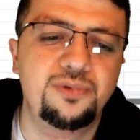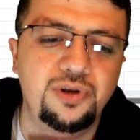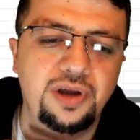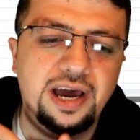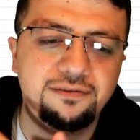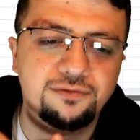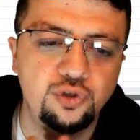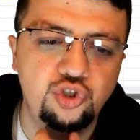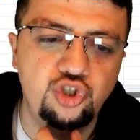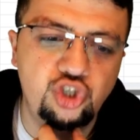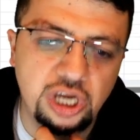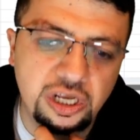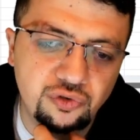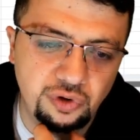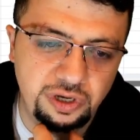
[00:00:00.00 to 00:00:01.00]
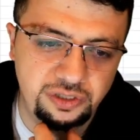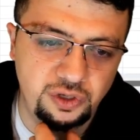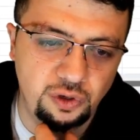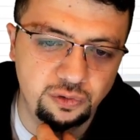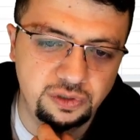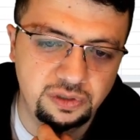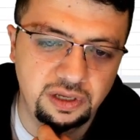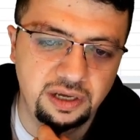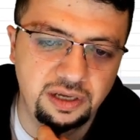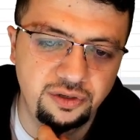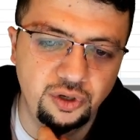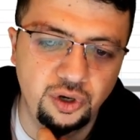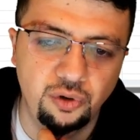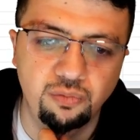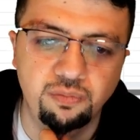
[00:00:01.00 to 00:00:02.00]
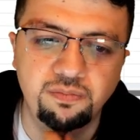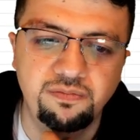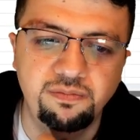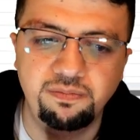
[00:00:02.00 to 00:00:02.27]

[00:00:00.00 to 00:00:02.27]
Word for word: you know, have to generate those, uh, you know,